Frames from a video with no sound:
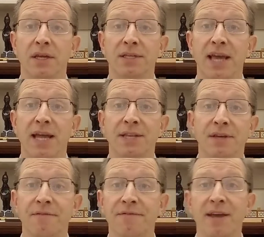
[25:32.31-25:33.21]

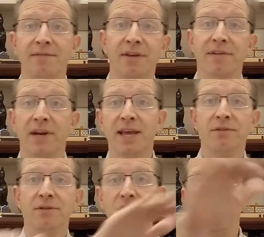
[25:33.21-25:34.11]
scans at 5 different
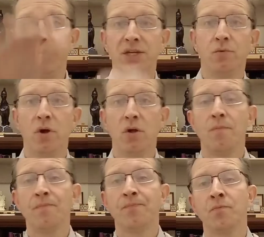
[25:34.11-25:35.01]
levels on each
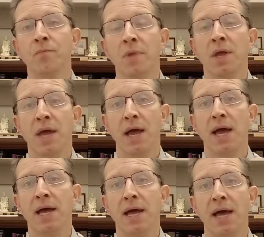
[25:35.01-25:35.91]
wall,
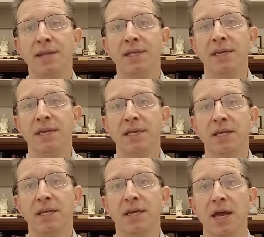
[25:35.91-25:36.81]
and they
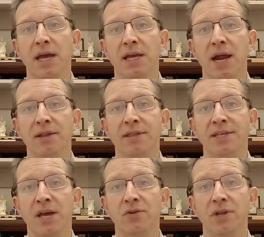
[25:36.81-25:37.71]
carried
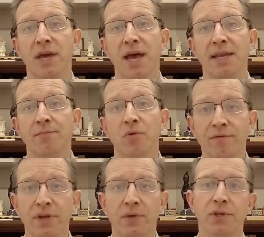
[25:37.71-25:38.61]
these out at
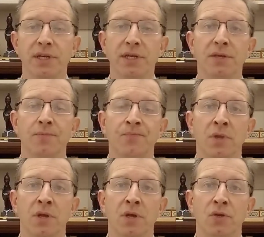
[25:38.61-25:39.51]
both frequencies.
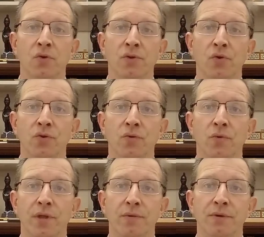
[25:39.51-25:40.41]
So in
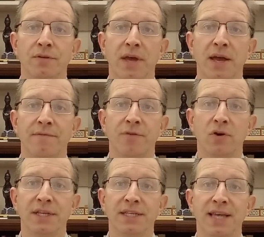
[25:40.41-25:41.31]
total there was
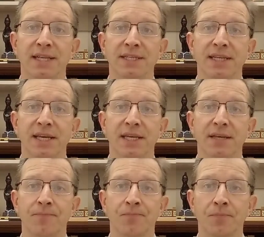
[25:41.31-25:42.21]
40 scans
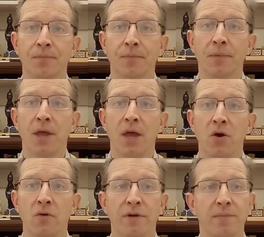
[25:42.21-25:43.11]
taken
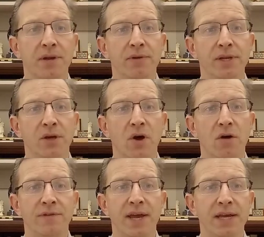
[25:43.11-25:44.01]
over a period
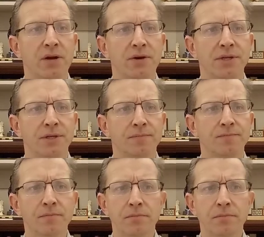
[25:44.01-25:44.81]
of 9 hours.